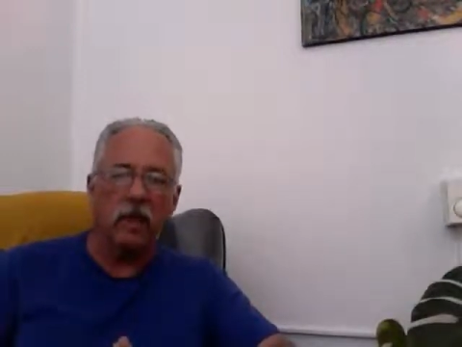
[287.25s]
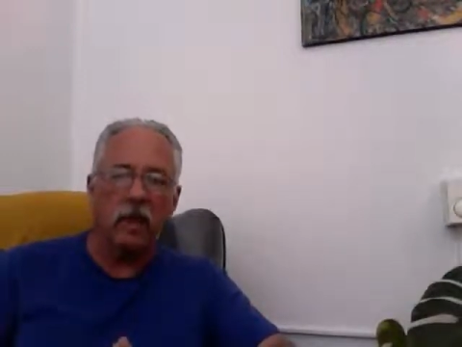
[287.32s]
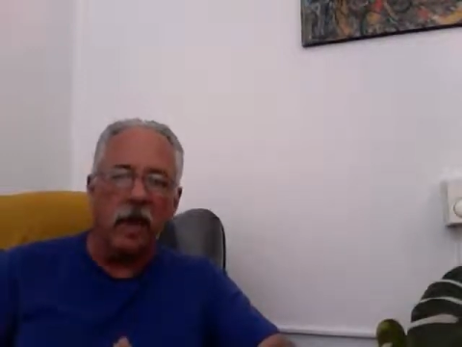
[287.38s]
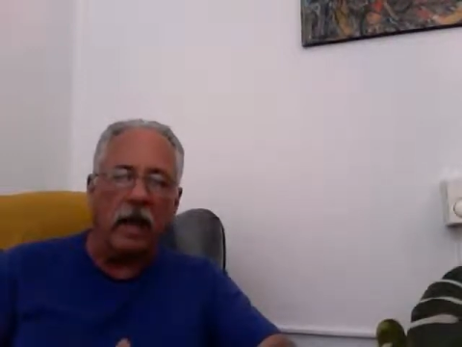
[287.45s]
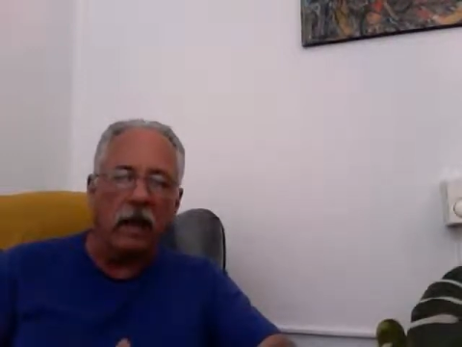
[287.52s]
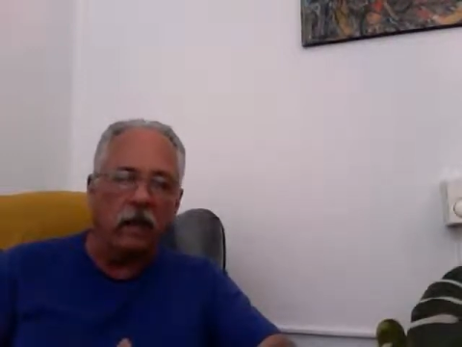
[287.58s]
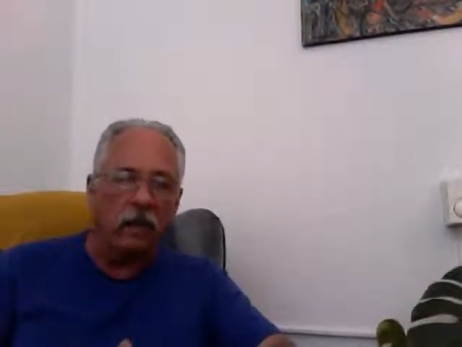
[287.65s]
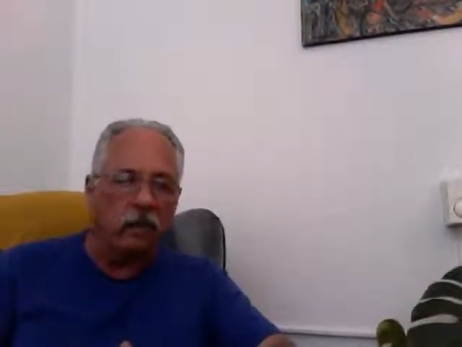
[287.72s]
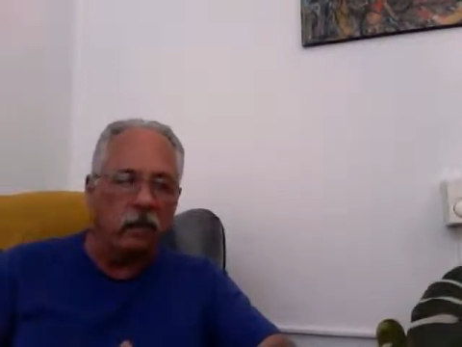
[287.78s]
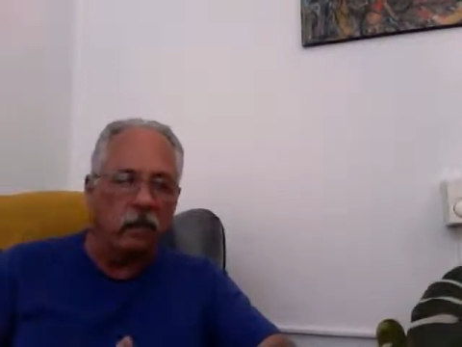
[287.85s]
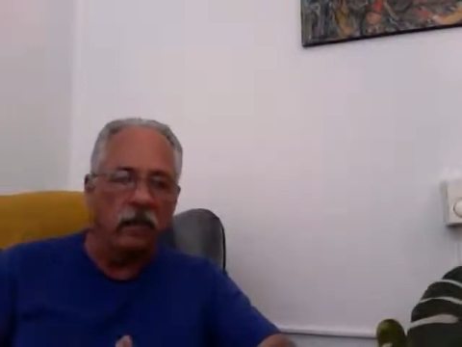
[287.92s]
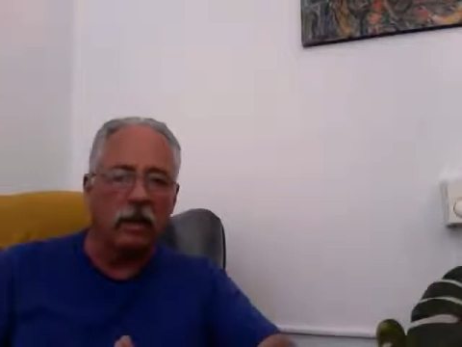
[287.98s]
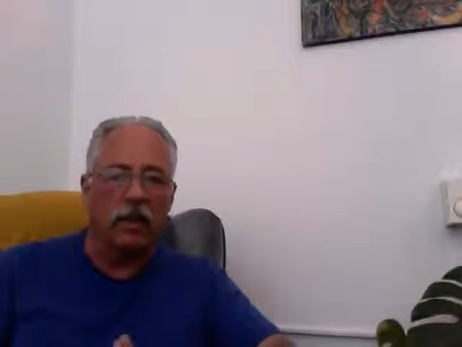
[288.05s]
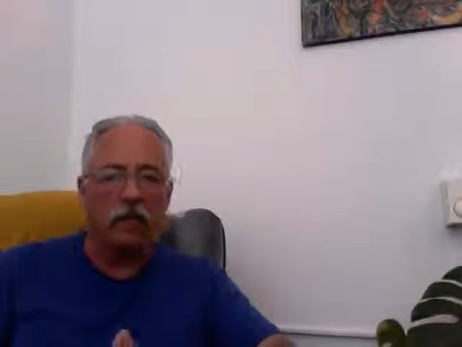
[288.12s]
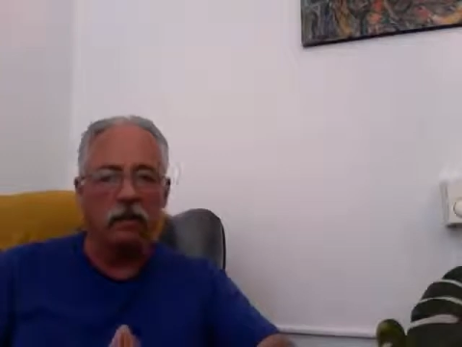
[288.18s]
happen
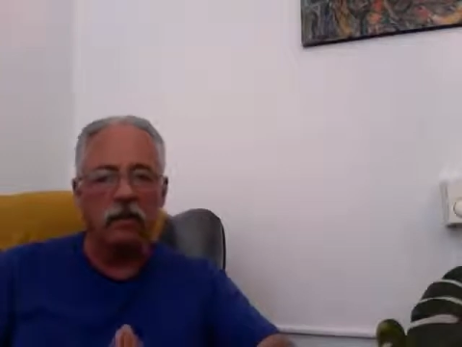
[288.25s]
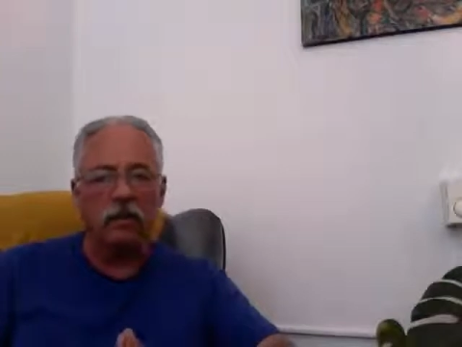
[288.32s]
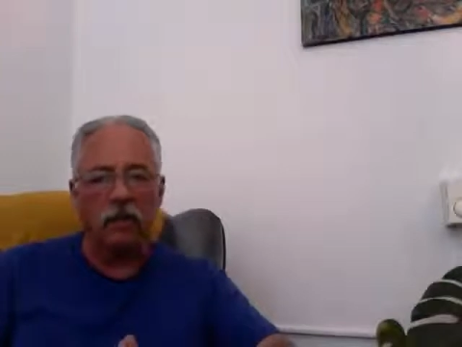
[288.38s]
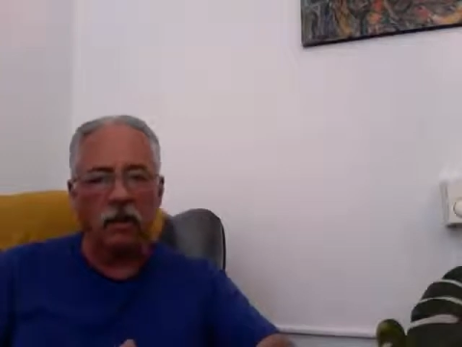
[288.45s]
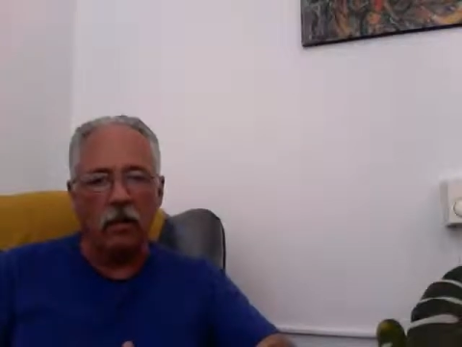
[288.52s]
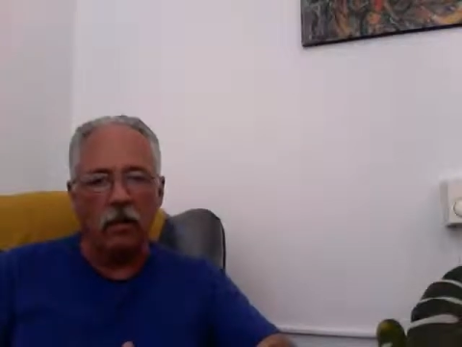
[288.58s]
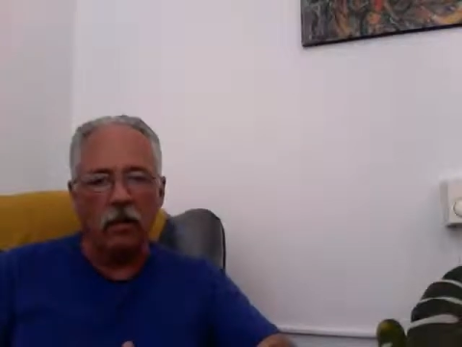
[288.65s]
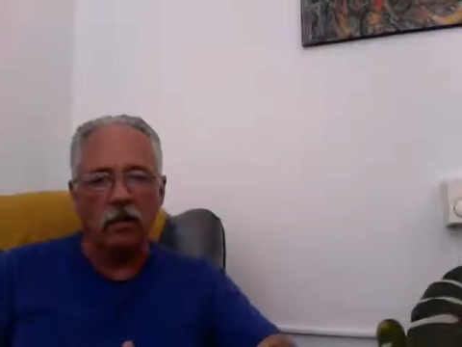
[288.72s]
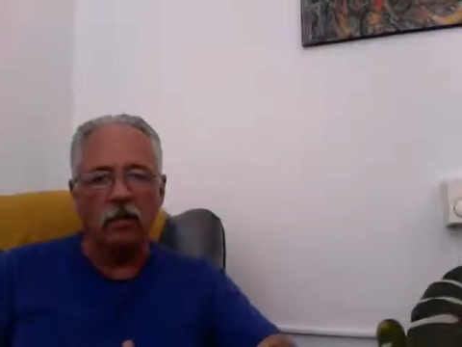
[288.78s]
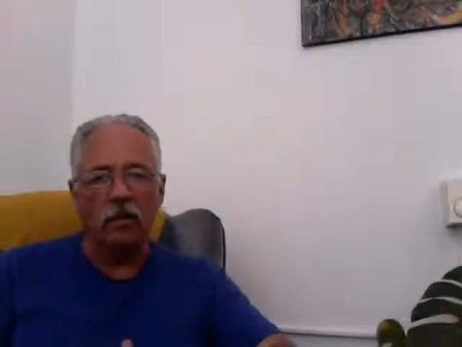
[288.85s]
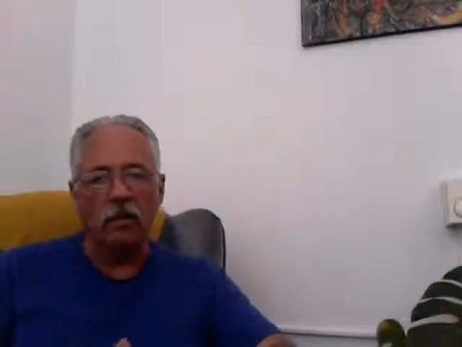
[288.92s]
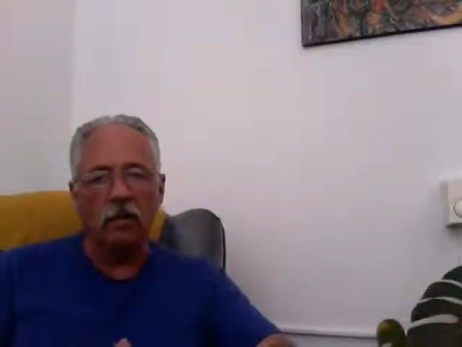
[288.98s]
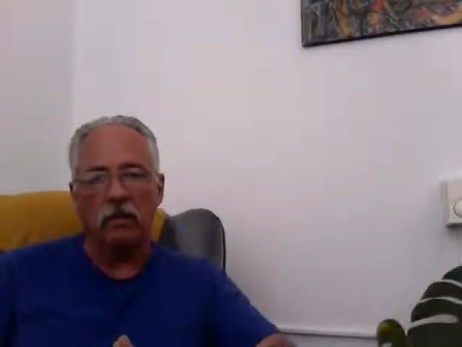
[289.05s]
about ourselves and